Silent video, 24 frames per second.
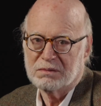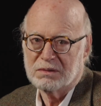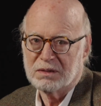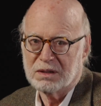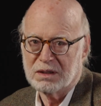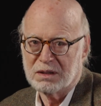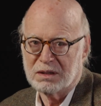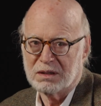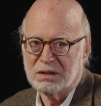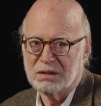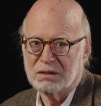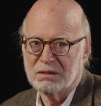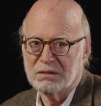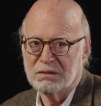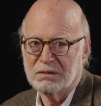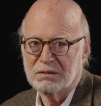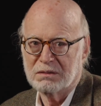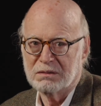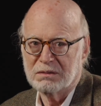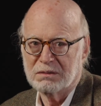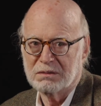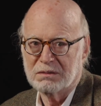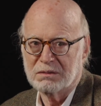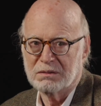
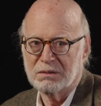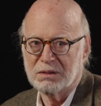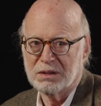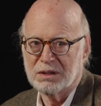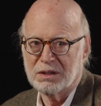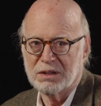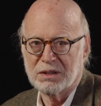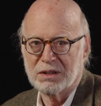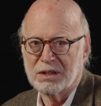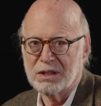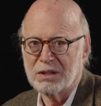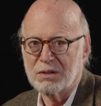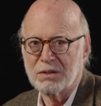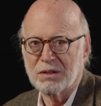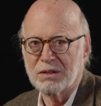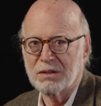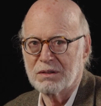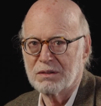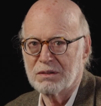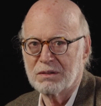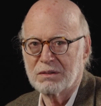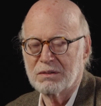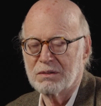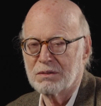whether they
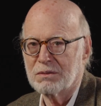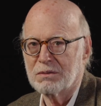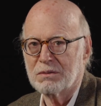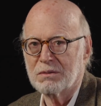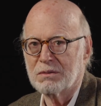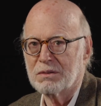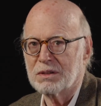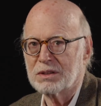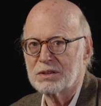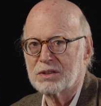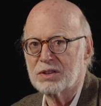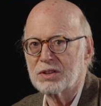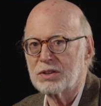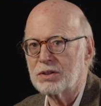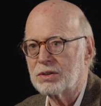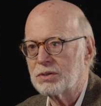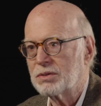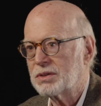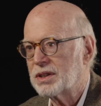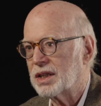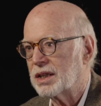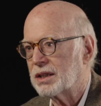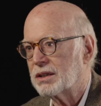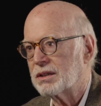want to do
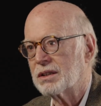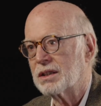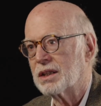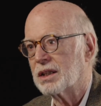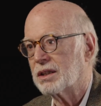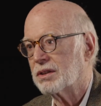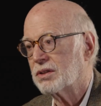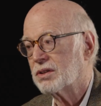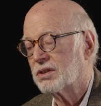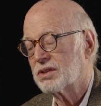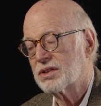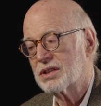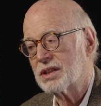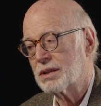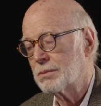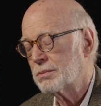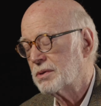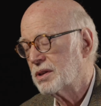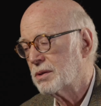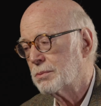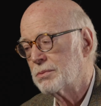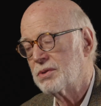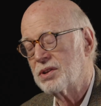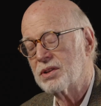that or not. There's some
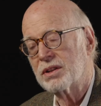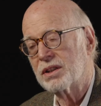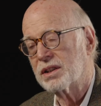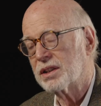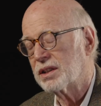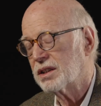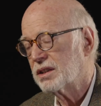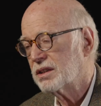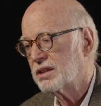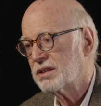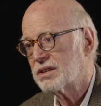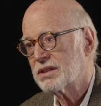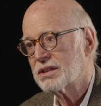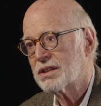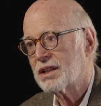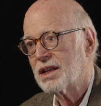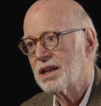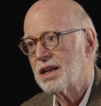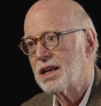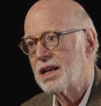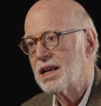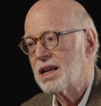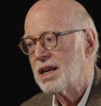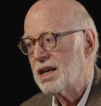communities
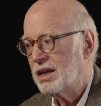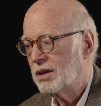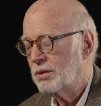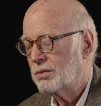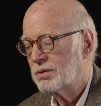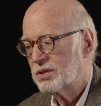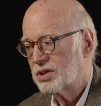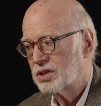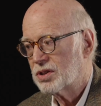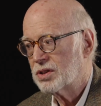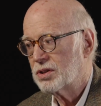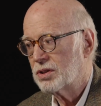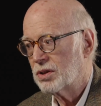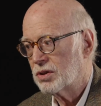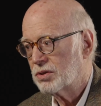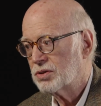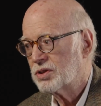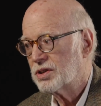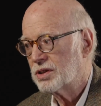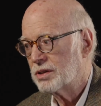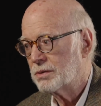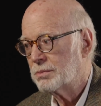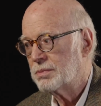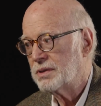in which the
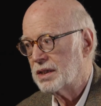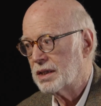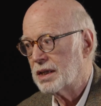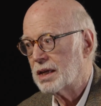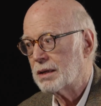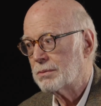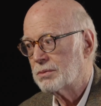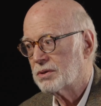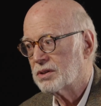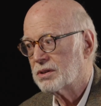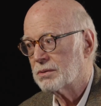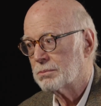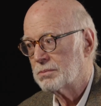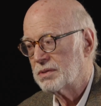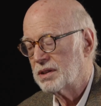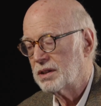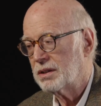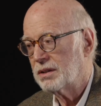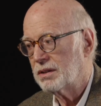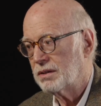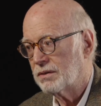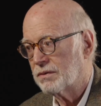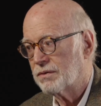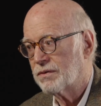notion of being able to
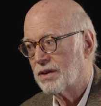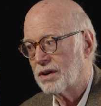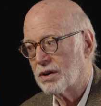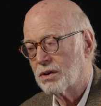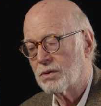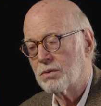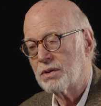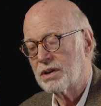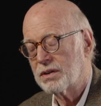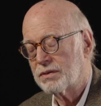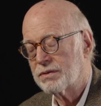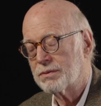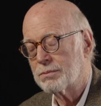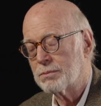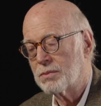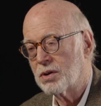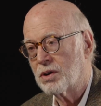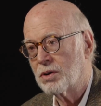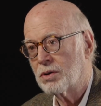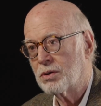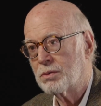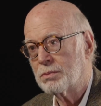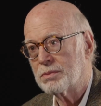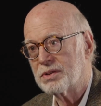be far away from
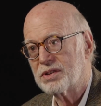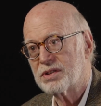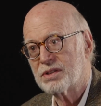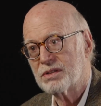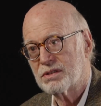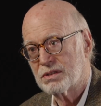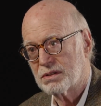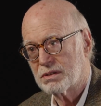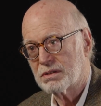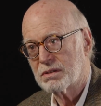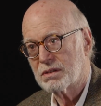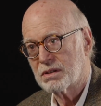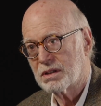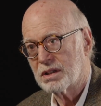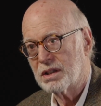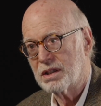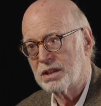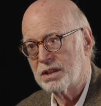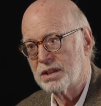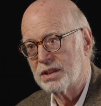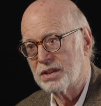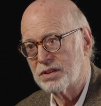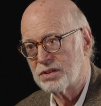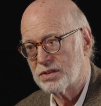home is
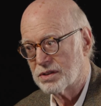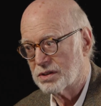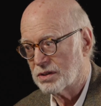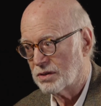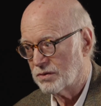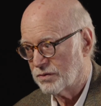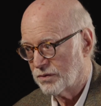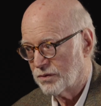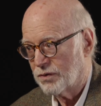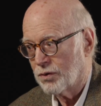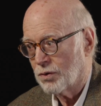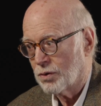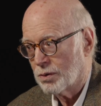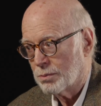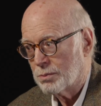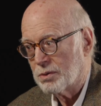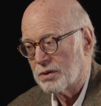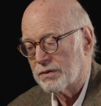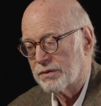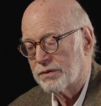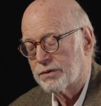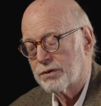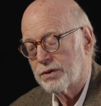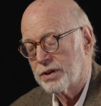a form
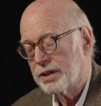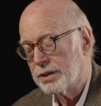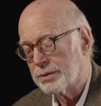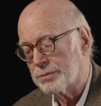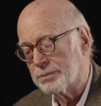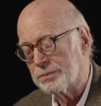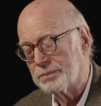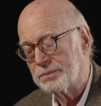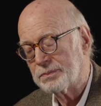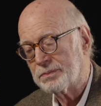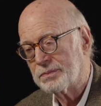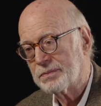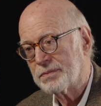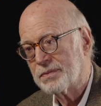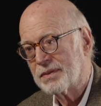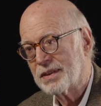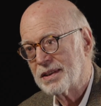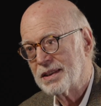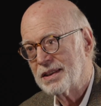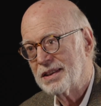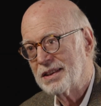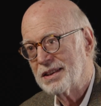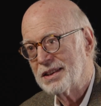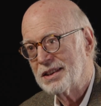of freedom.
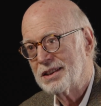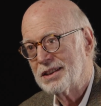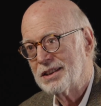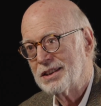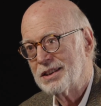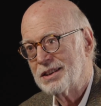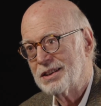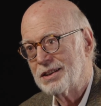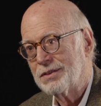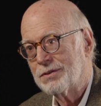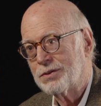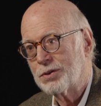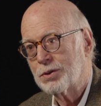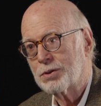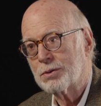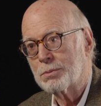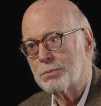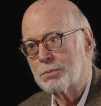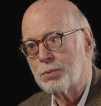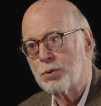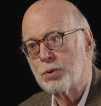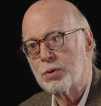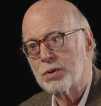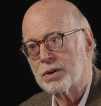If you're a
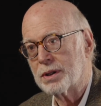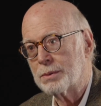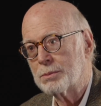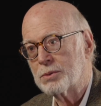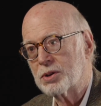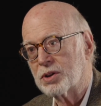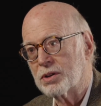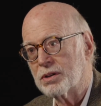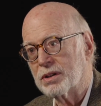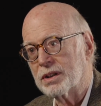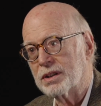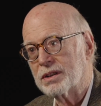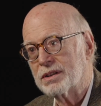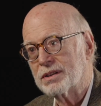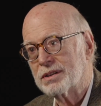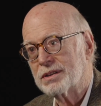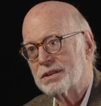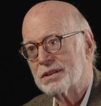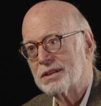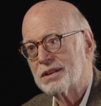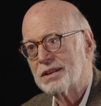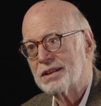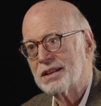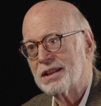poor immigrant,
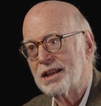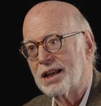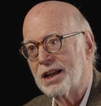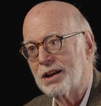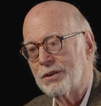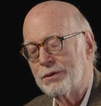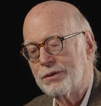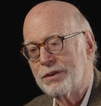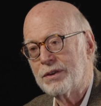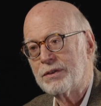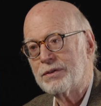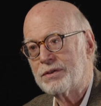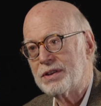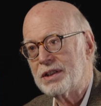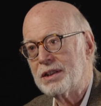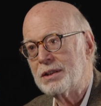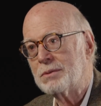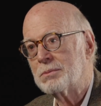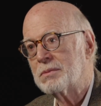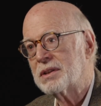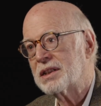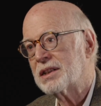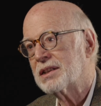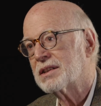a
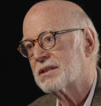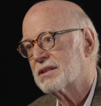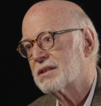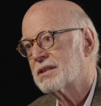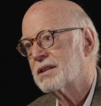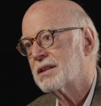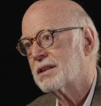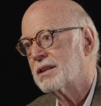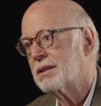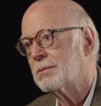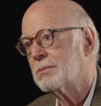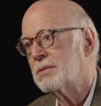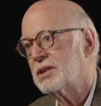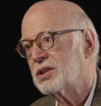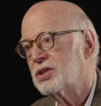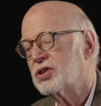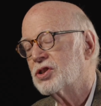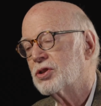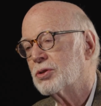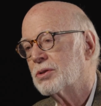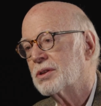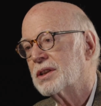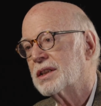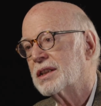15-minute city means
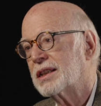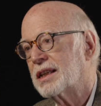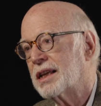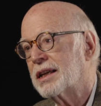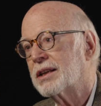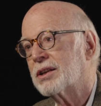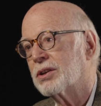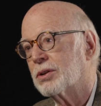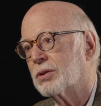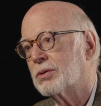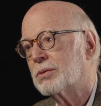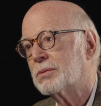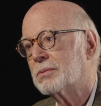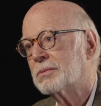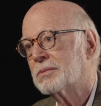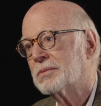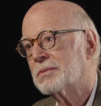you're in a ghetto,